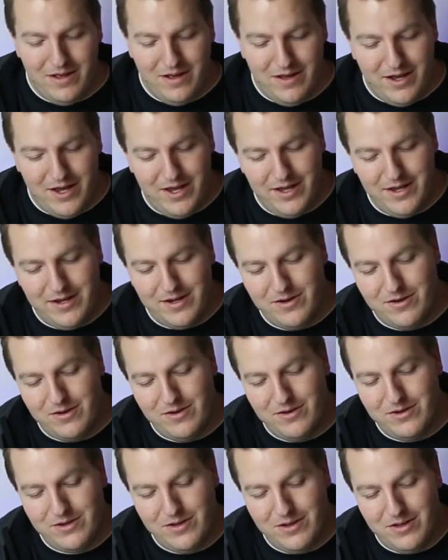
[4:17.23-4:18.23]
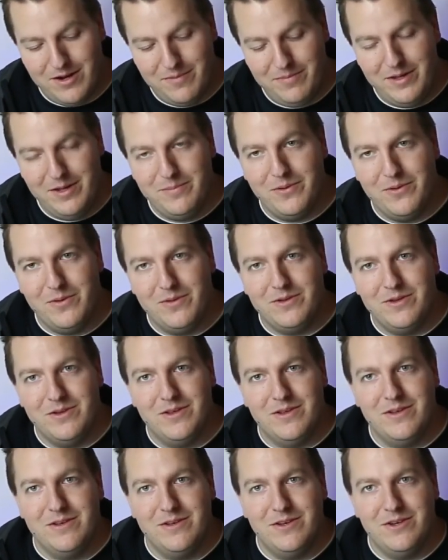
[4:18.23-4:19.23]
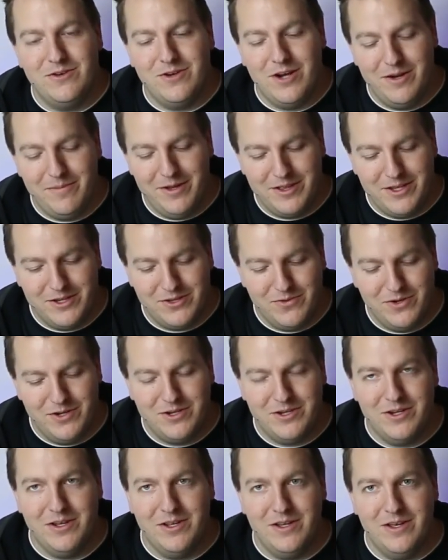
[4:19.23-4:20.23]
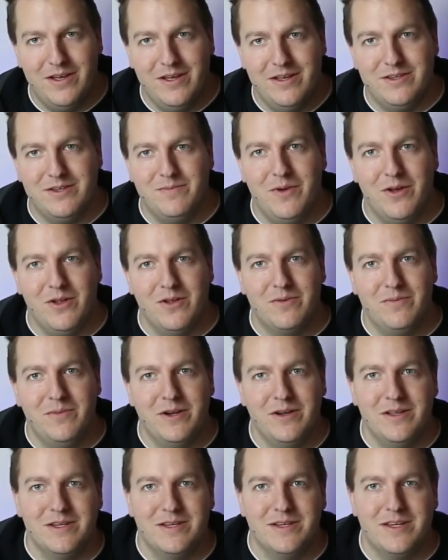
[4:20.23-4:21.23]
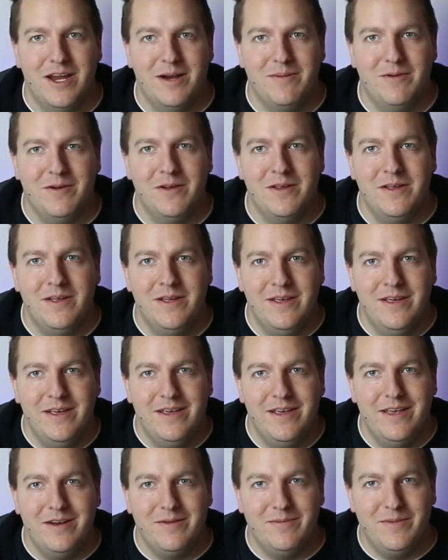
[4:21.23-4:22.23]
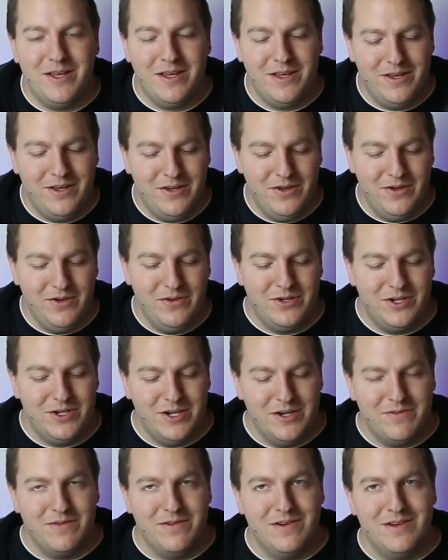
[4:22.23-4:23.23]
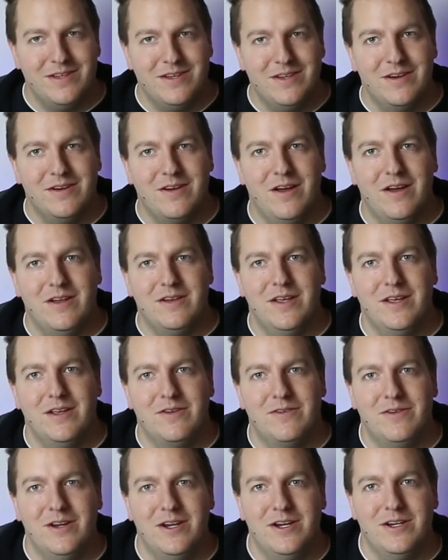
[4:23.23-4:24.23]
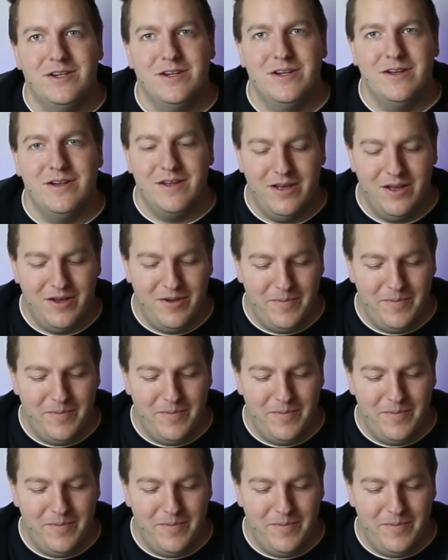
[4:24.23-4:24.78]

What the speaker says: I encourage a lot of people to try to make the switch to a smaller mirrorless camera. It'll make a huge difference in your content creation.